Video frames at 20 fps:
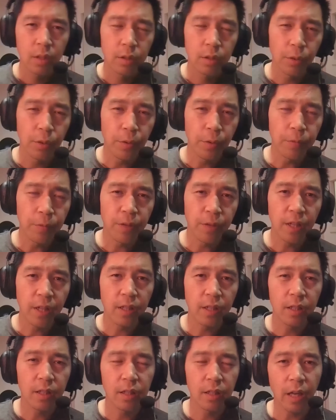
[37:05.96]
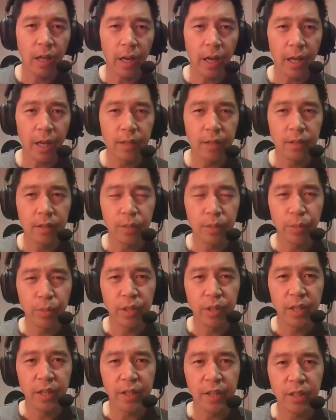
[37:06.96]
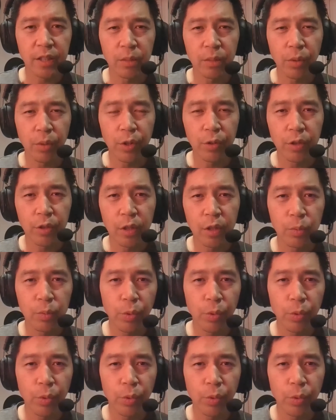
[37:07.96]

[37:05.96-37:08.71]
So the Fed has this projection where they're going to